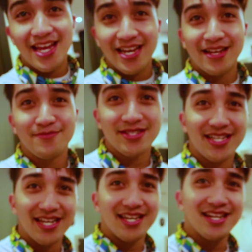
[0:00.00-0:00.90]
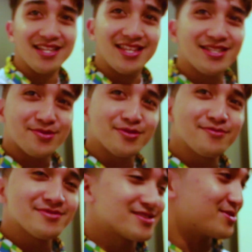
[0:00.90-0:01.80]
and I'm staying in this
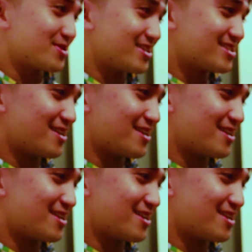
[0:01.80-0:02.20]
room. So let's